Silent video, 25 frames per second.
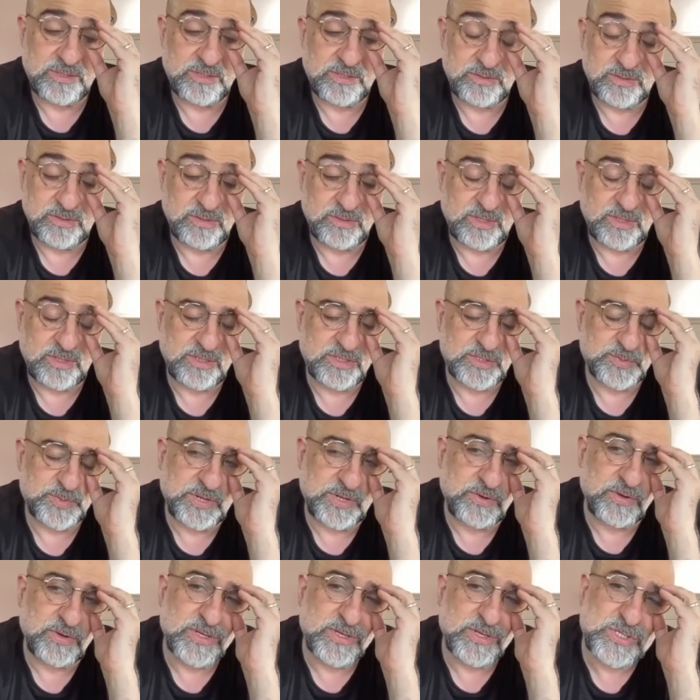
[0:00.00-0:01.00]

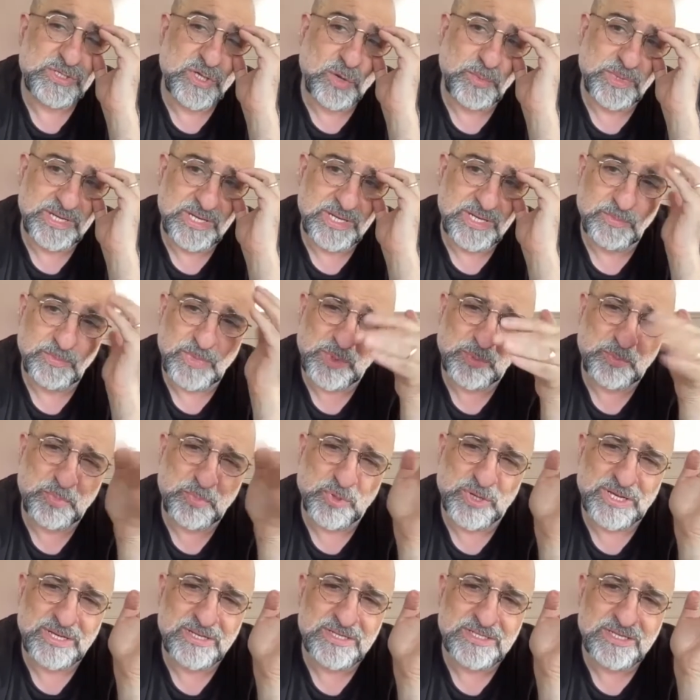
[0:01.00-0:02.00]
experience comedy and maybe
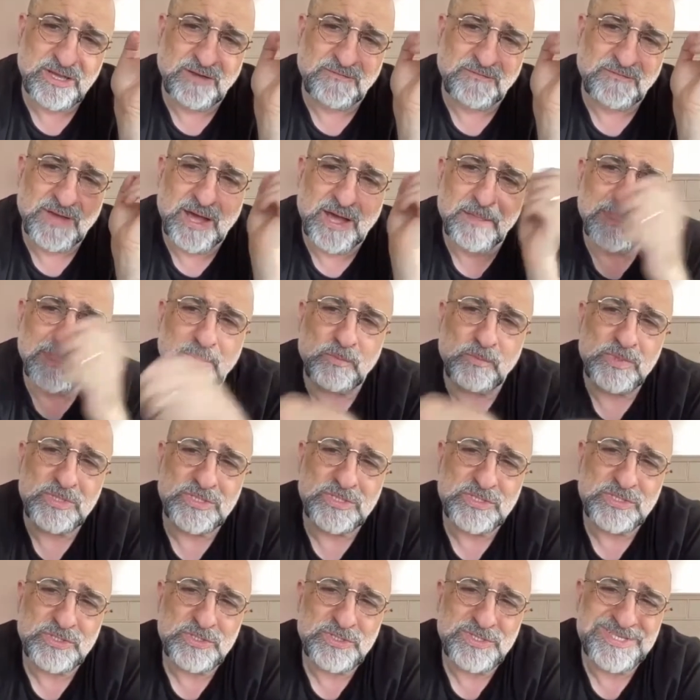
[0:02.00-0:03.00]
putting stuff out that
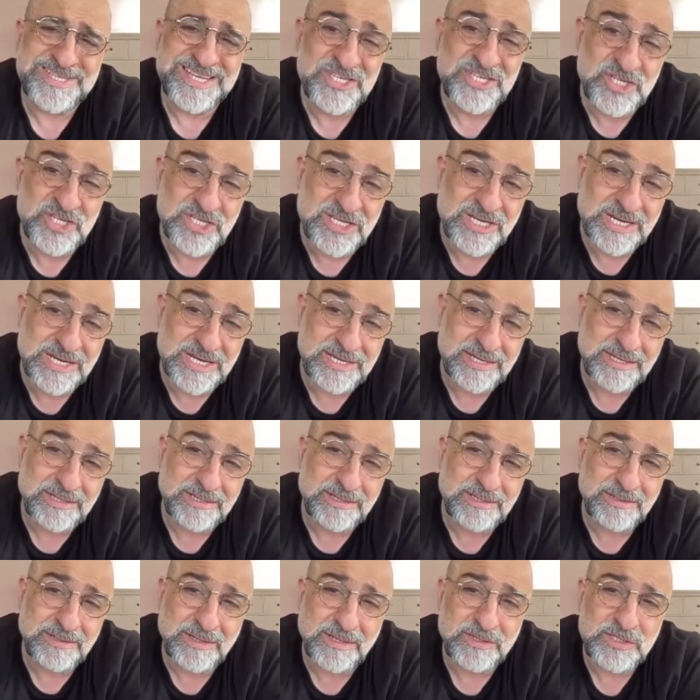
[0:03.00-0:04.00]
was
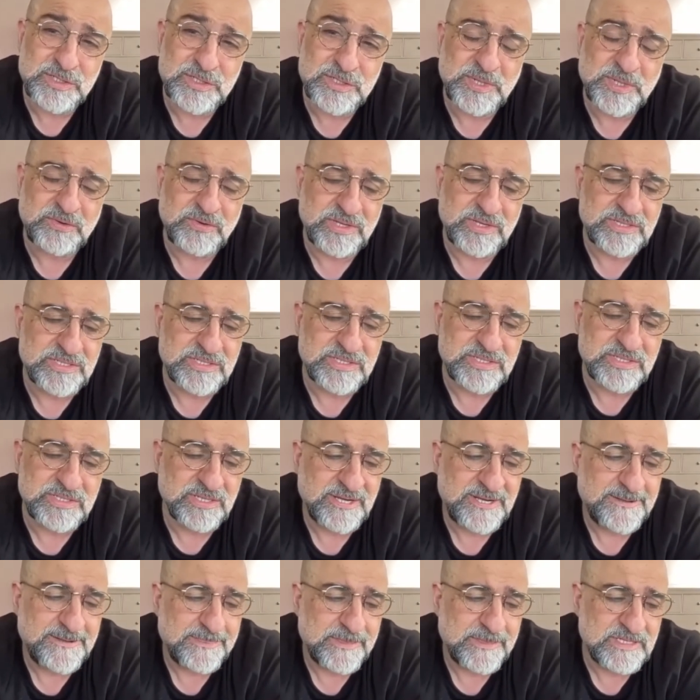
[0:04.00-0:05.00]
digitally experienced.
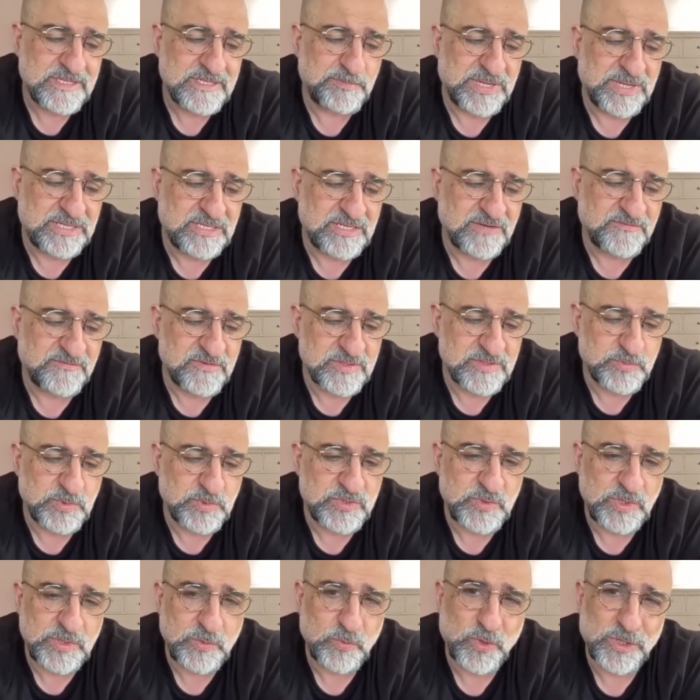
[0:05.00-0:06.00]
It's a big difference
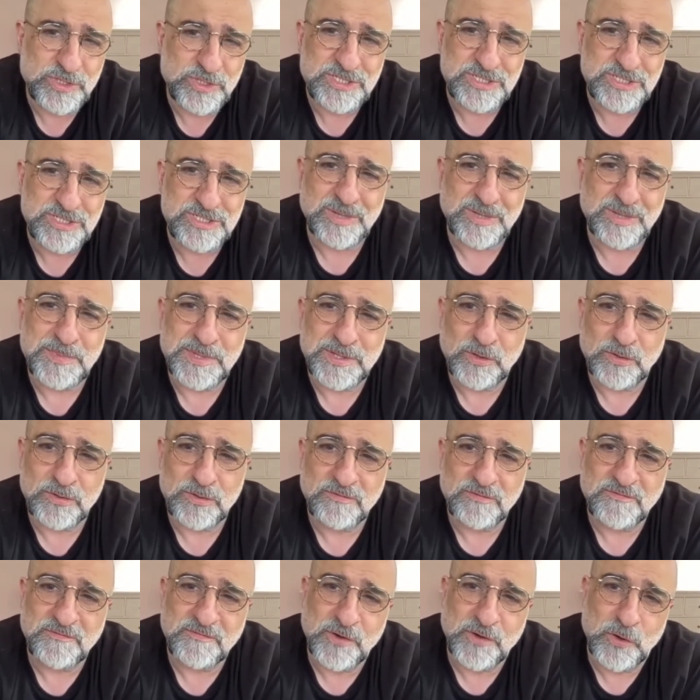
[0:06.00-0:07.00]
between watching something on
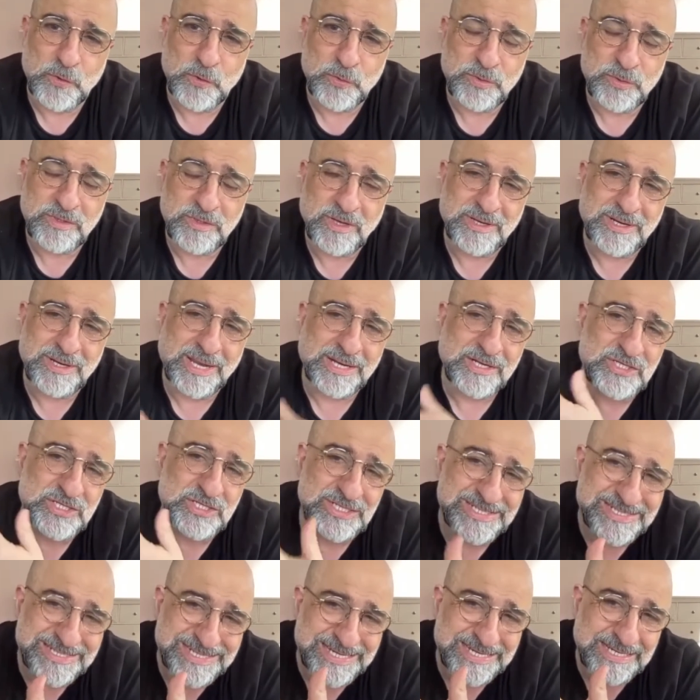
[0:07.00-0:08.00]
your phone and actually
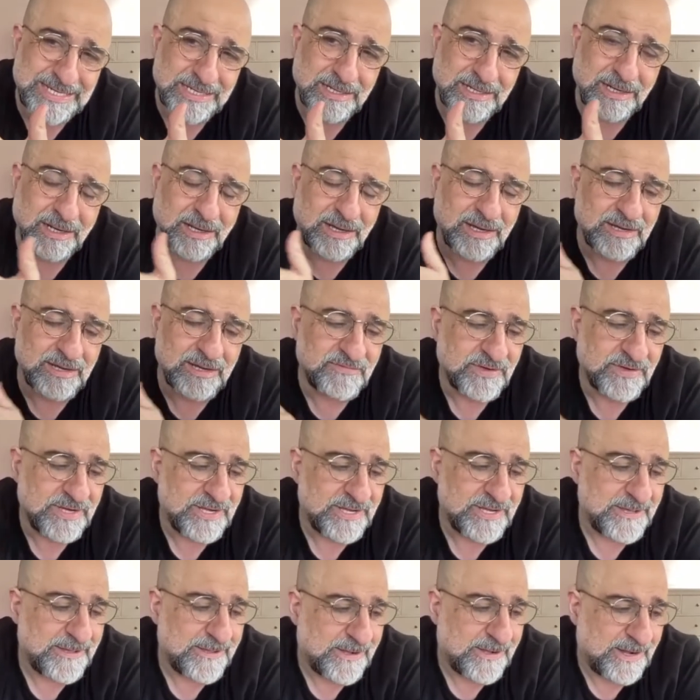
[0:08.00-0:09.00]
seeing it live.
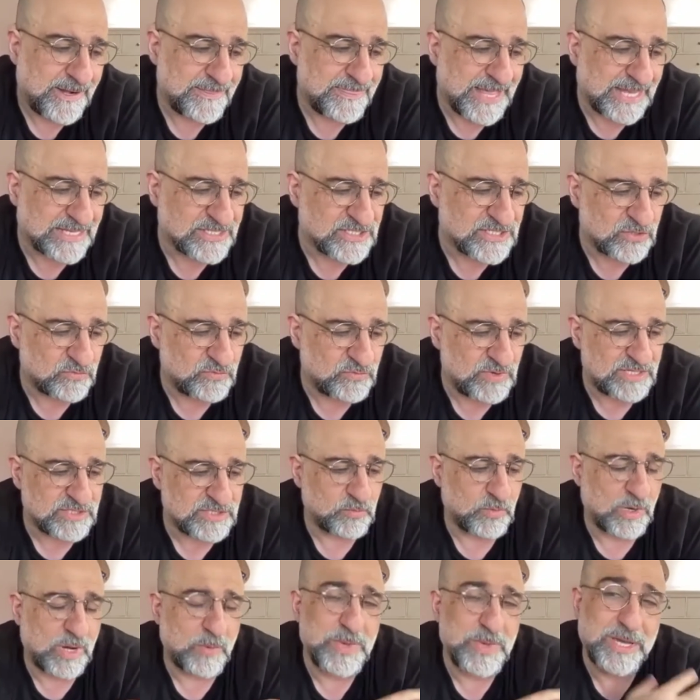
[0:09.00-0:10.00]
And that's the
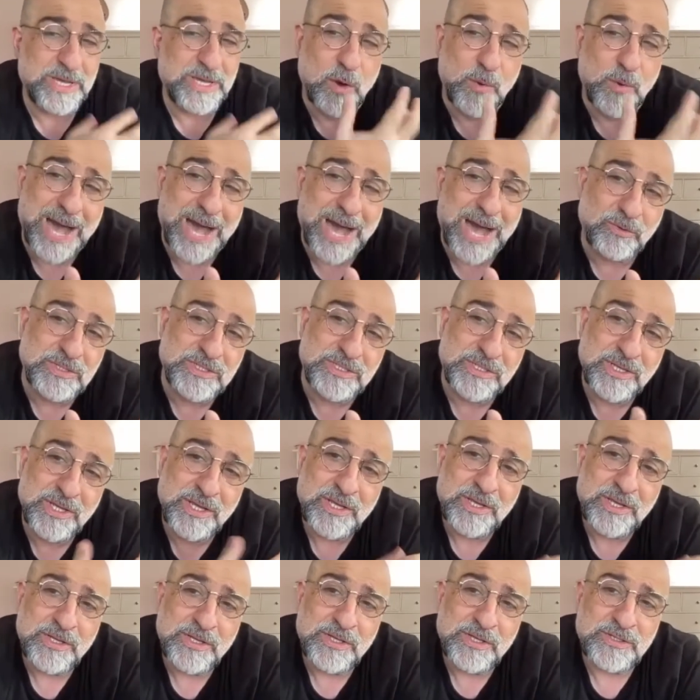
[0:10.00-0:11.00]
reason why we go out
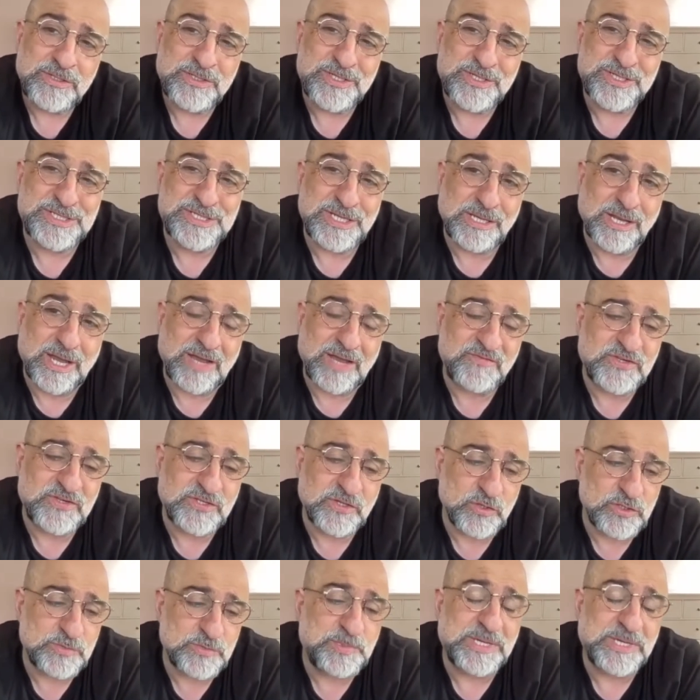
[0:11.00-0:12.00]
to see live
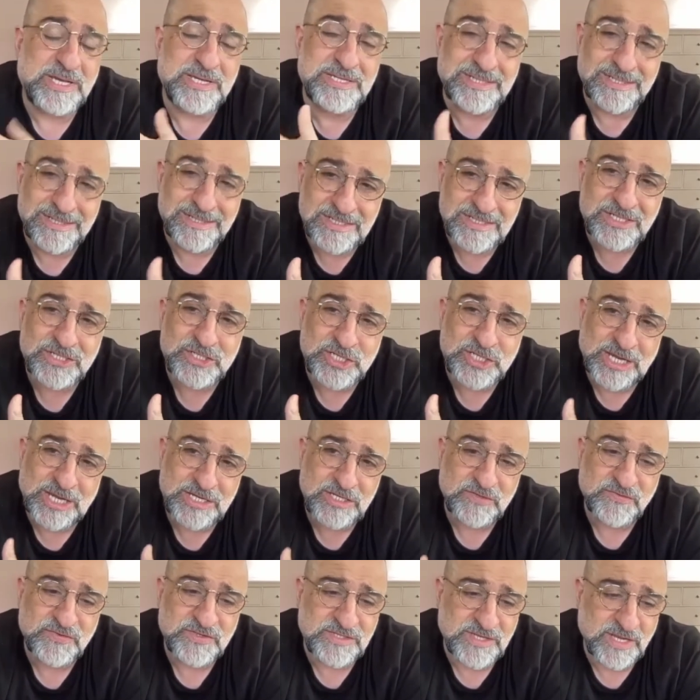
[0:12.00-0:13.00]
shows, because it is a
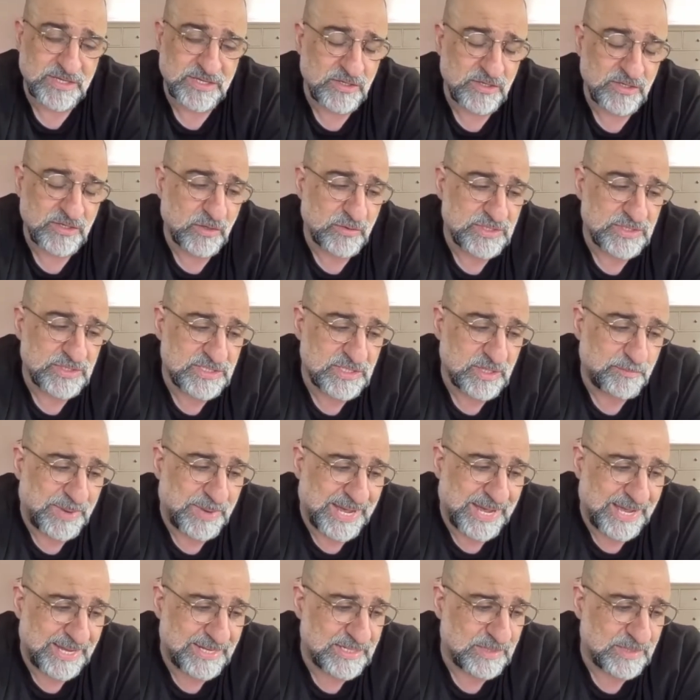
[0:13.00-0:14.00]
change of state. You go and see a
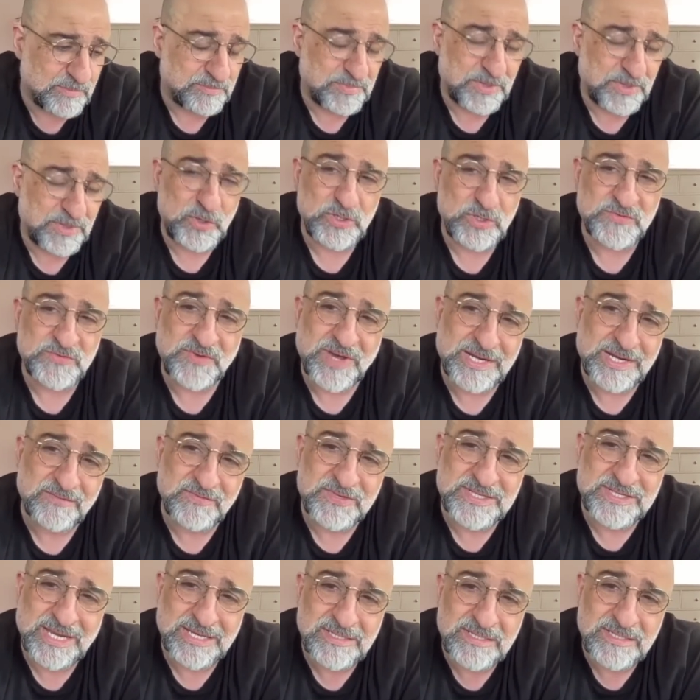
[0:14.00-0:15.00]
band. I'm a huge fan of
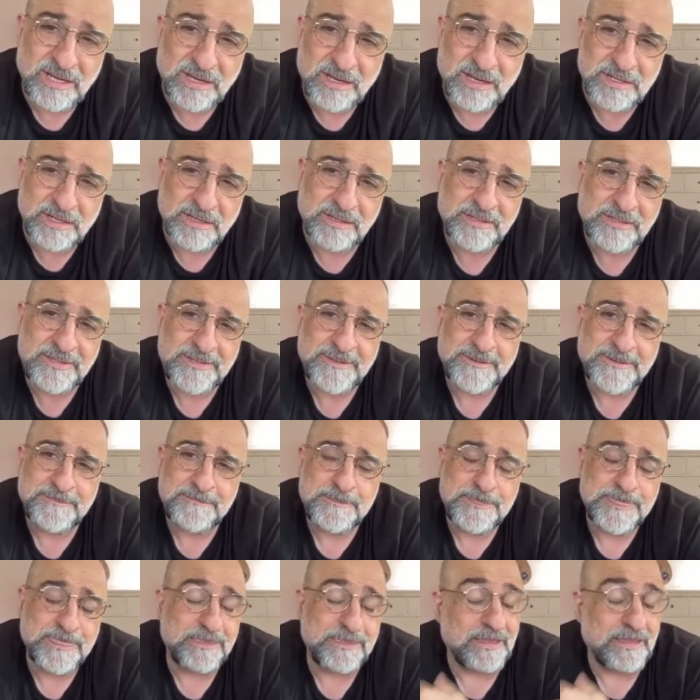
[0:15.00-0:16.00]
Santana,
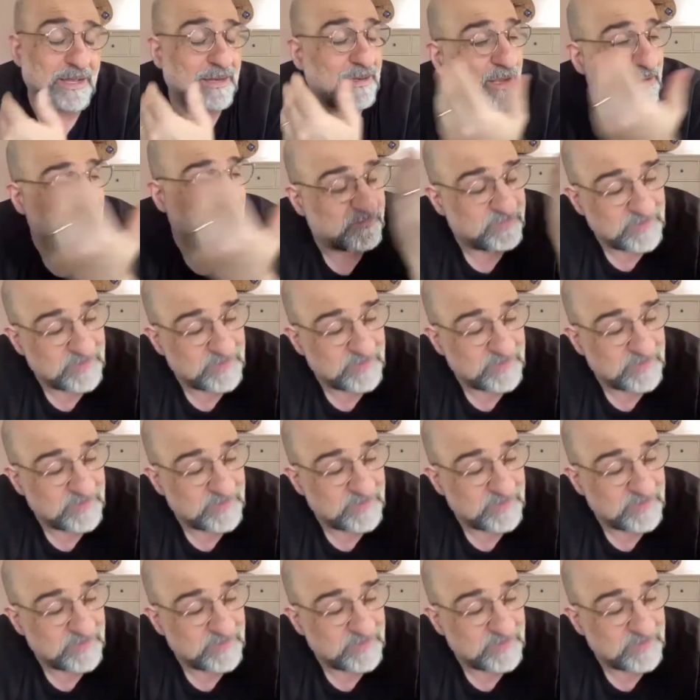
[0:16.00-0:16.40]
and I love